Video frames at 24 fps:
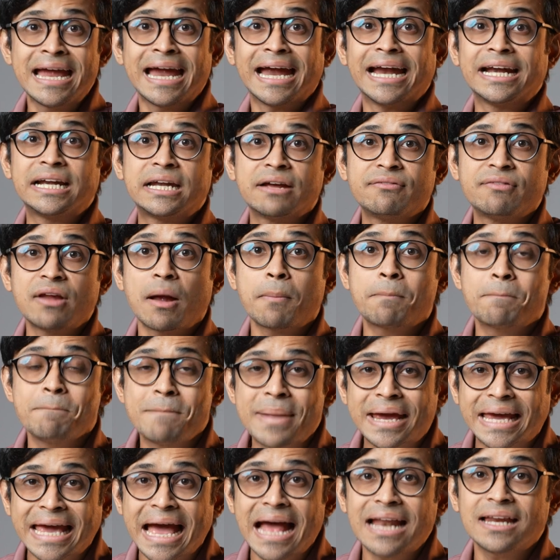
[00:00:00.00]
it developed
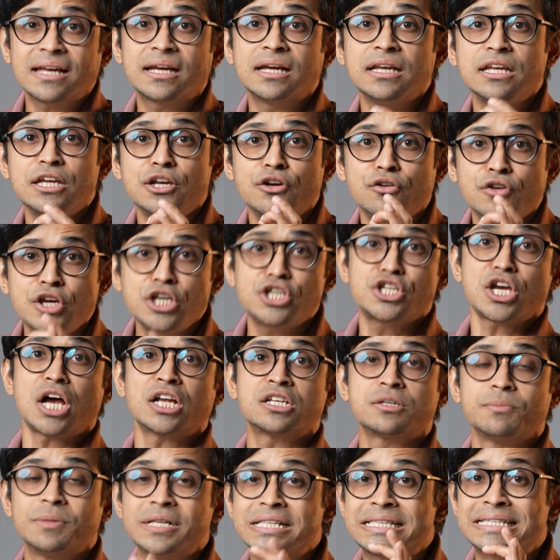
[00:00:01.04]
mechanically
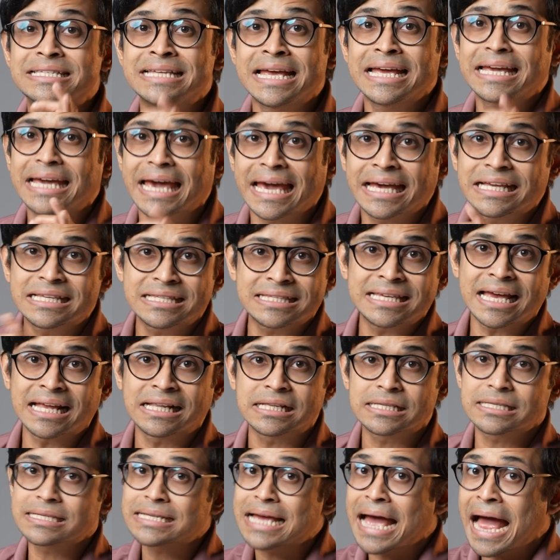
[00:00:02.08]
rechargeable zinc air
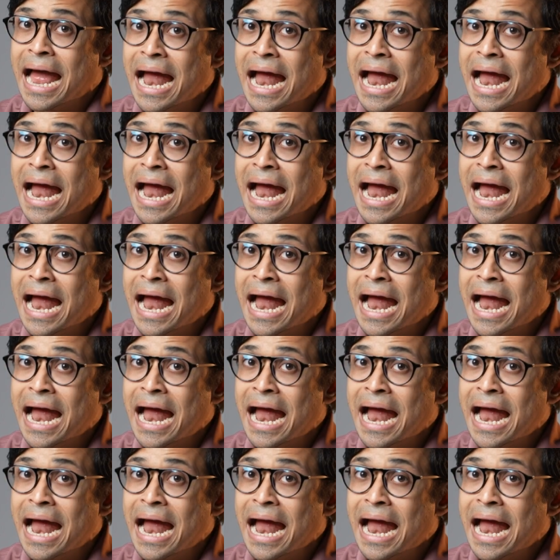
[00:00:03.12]
cells